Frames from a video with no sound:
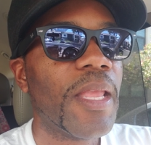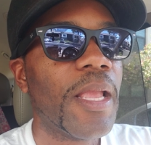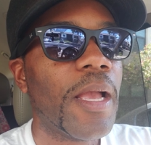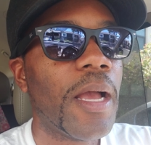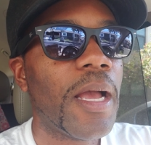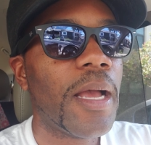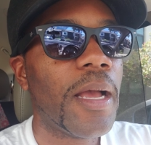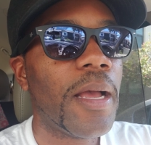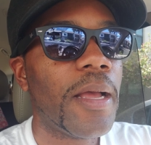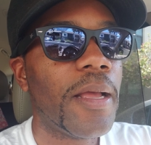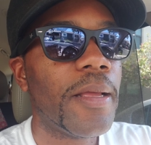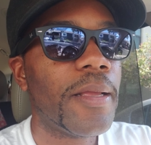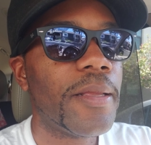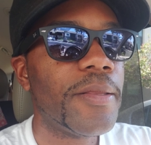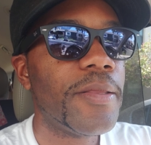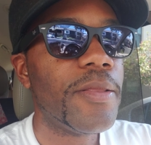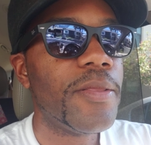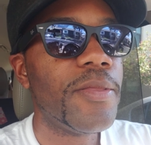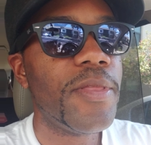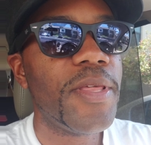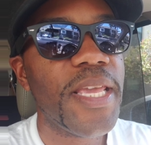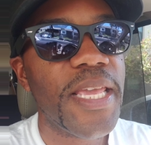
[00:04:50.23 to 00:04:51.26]
uh,
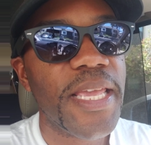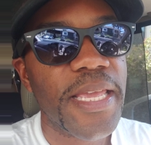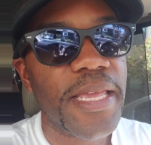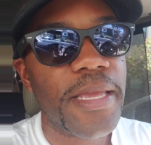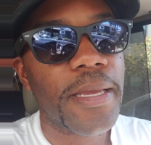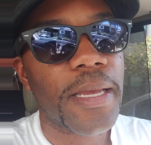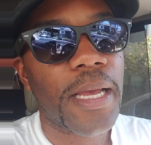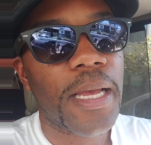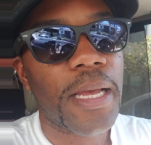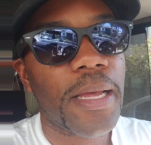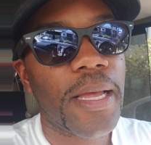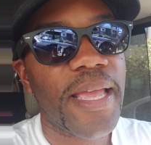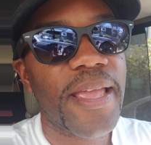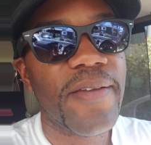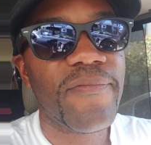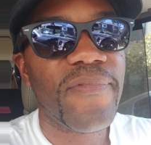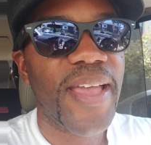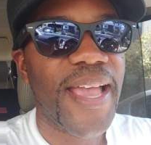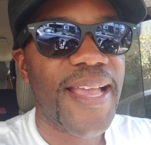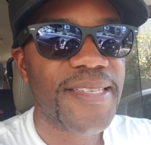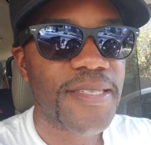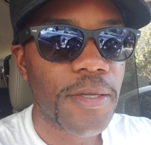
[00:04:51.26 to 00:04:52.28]
the uh,
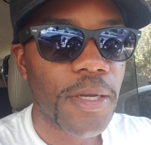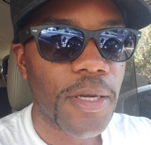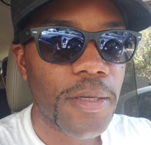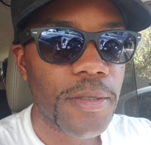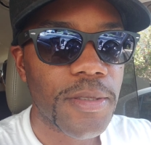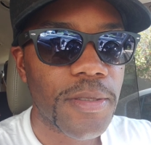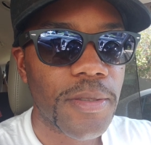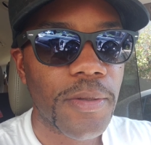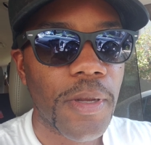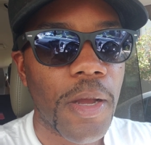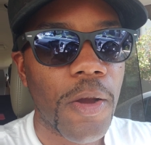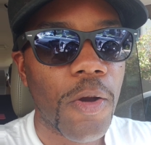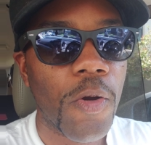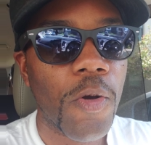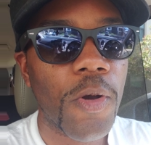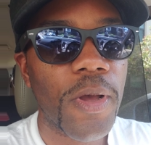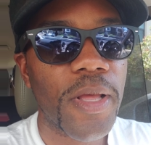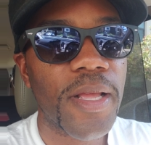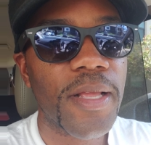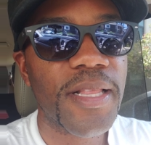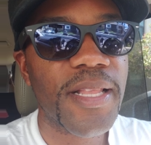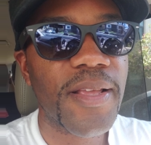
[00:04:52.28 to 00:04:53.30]
investors,
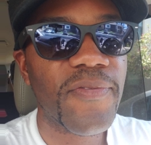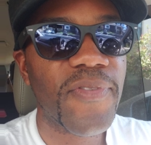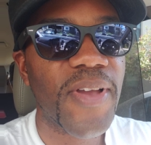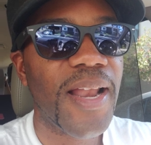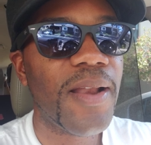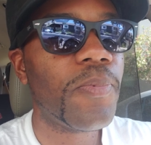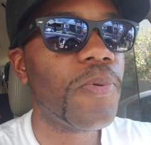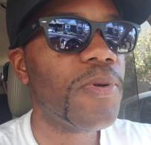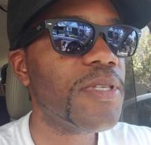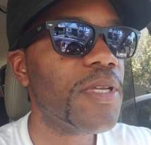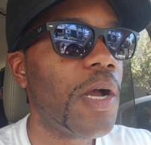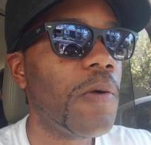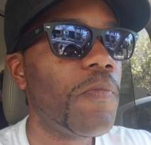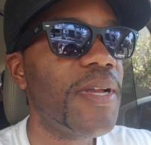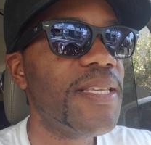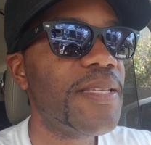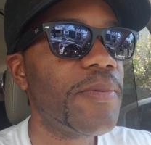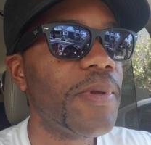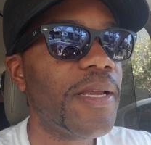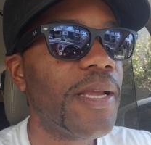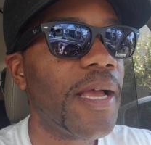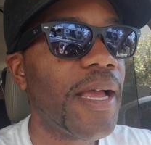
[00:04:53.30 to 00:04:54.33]
or developers
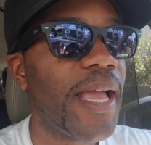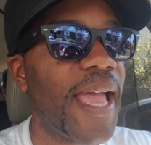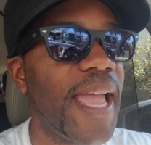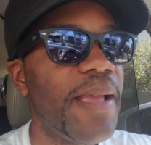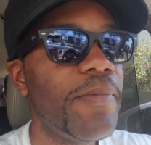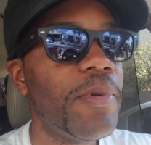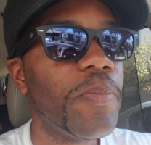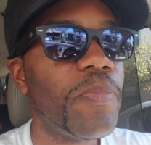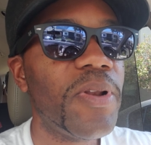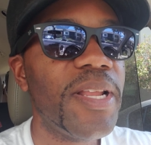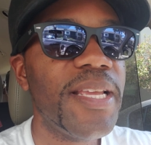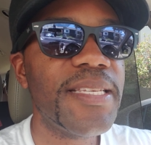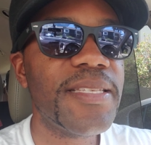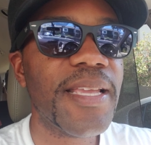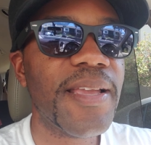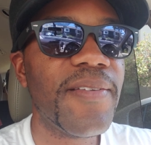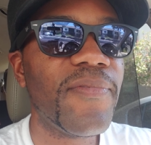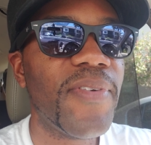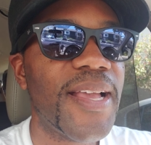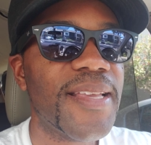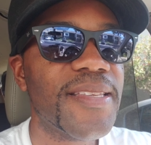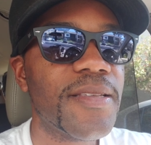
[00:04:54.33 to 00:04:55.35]
always uh, aim to please the
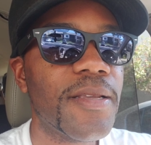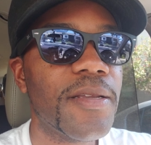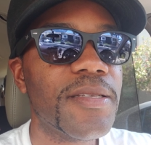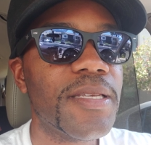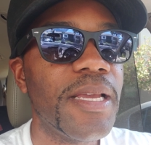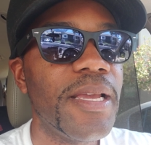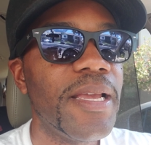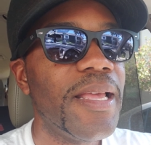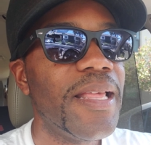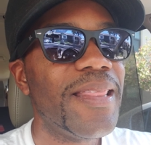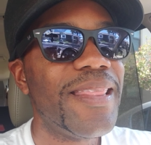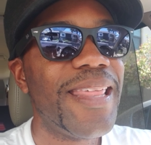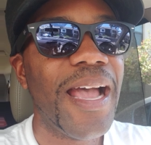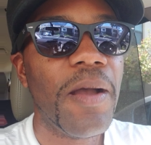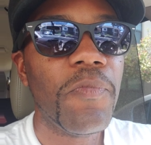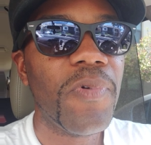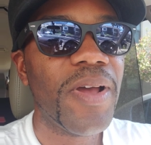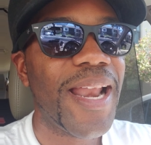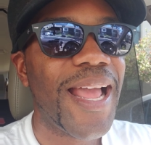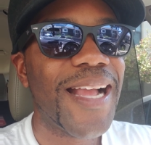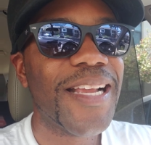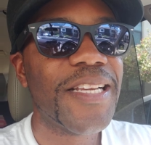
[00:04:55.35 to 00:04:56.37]
investors, that
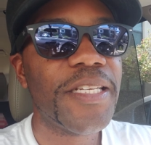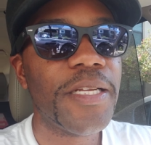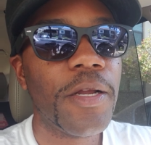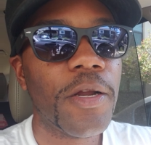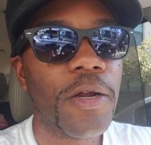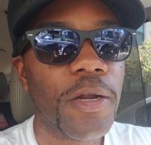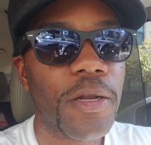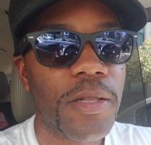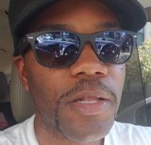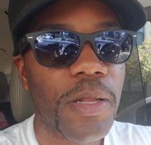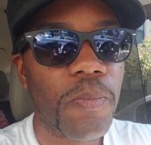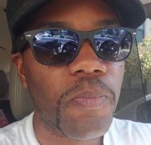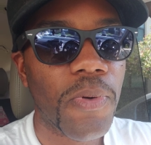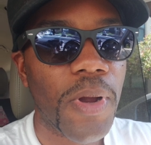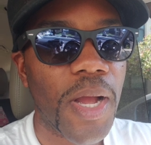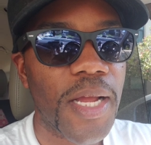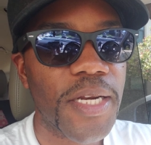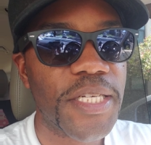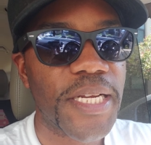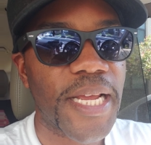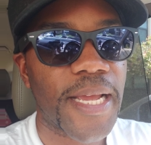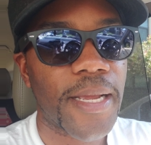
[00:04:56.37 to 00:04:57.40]
would actually hurt the
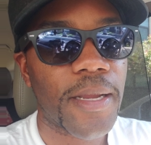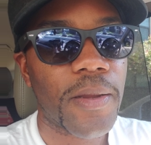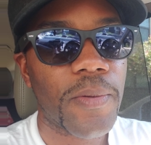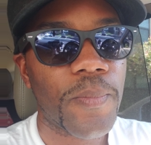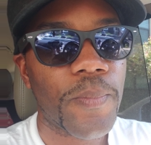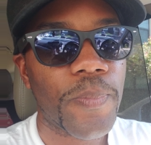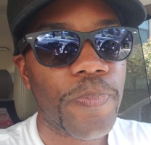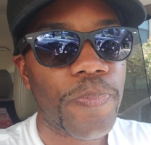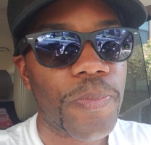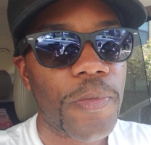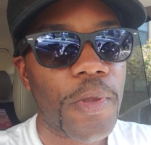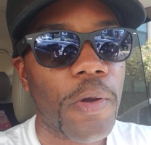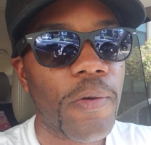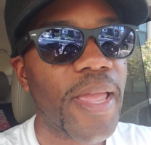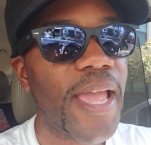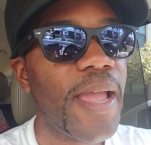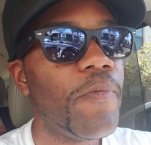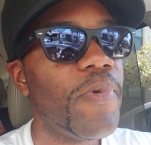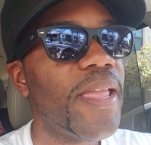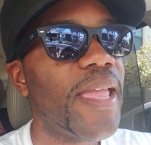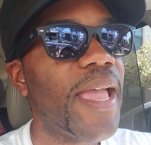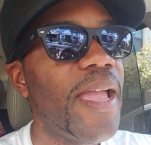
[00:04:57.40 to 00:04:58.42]
project.
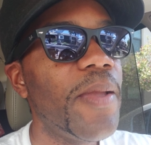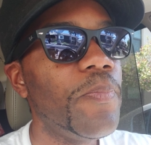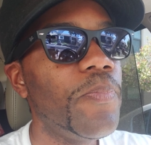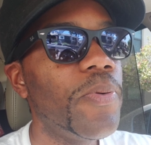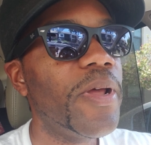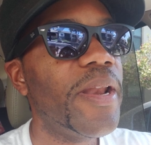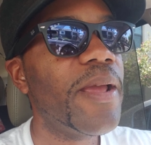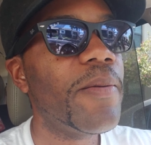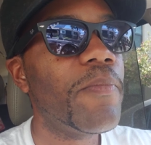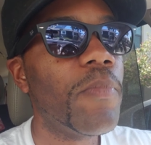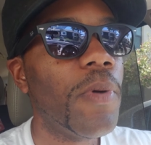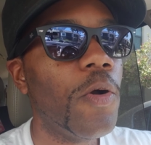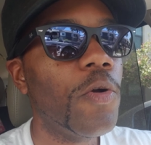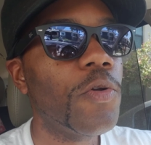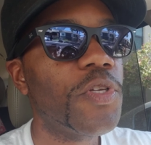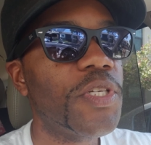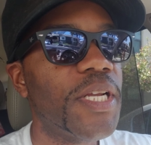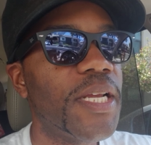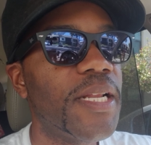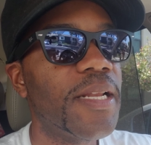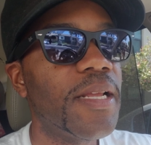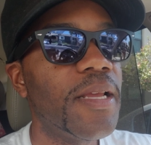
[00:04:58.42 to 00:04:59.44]
Okay, we can't put in
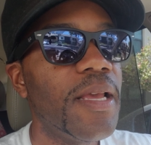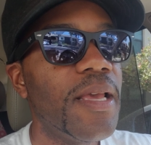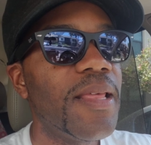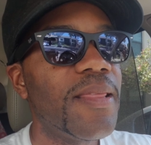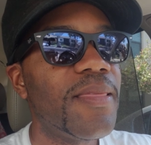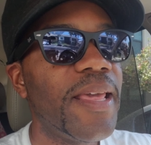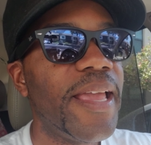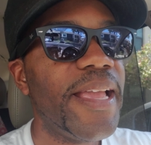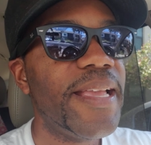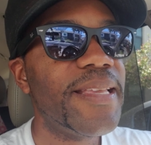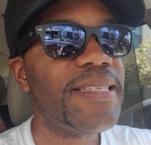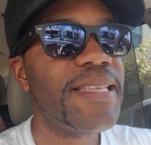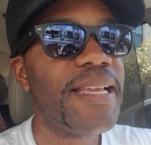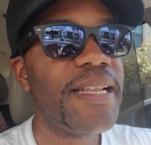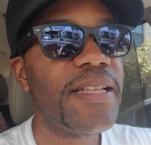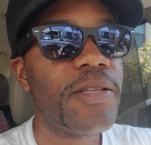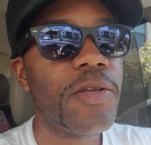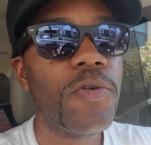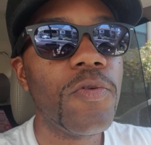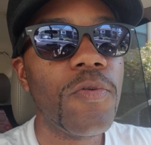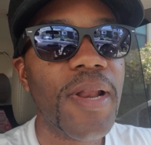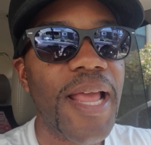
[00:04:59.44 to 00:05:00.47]
motion things that
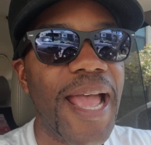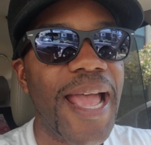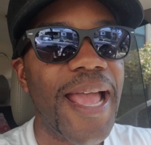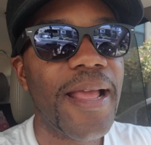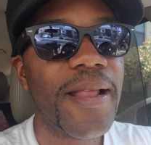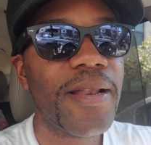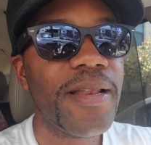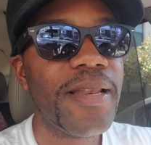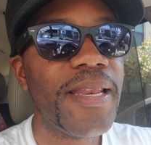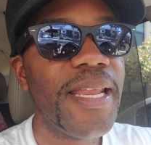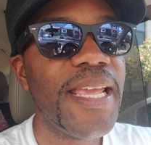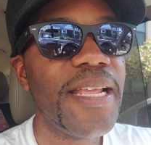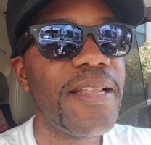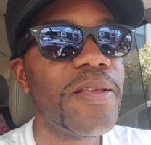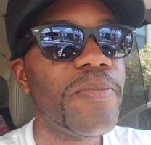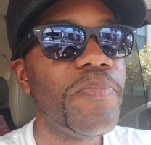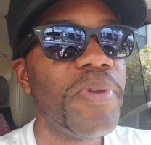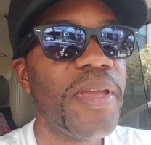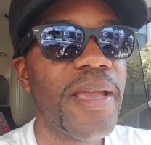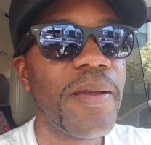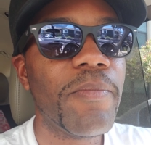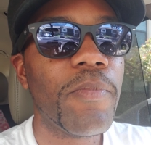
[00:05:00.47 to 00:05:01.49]
do not need to
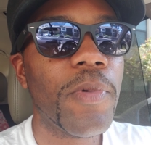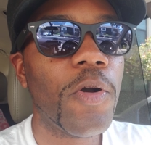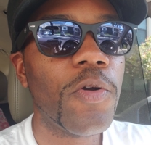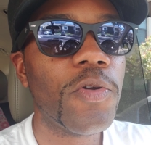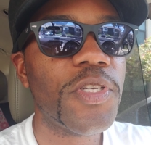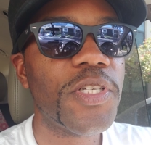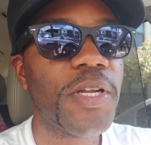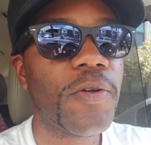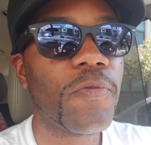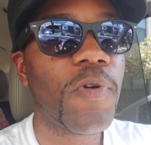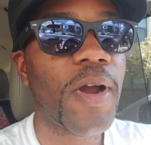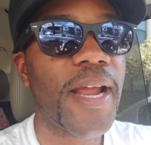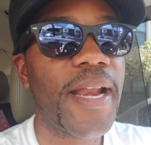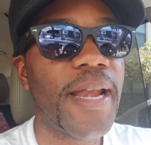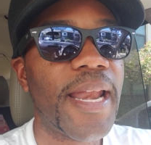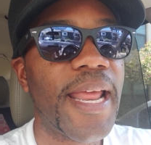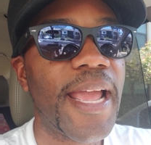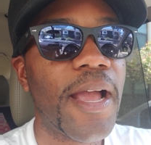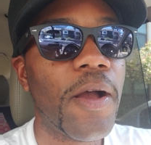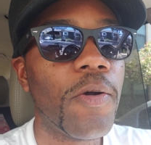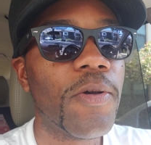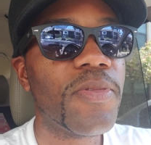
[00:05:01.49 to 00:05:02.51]
be in motion right
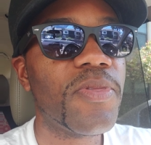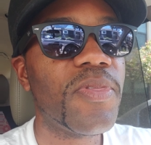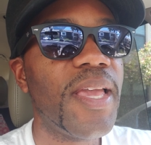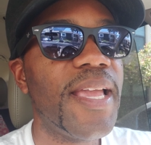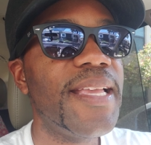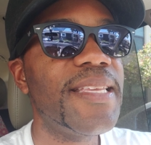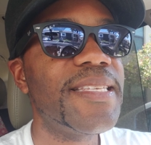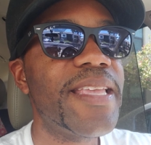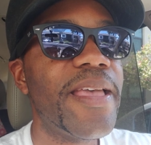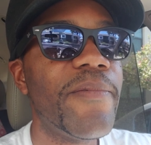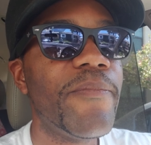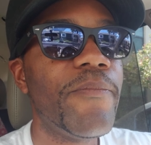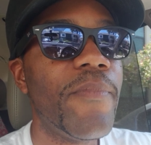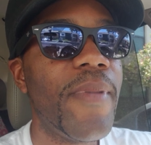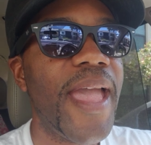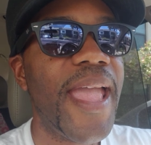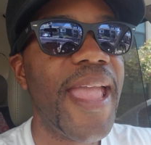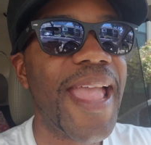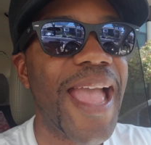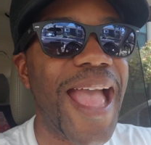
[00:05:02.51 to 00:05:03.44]
now, or things that may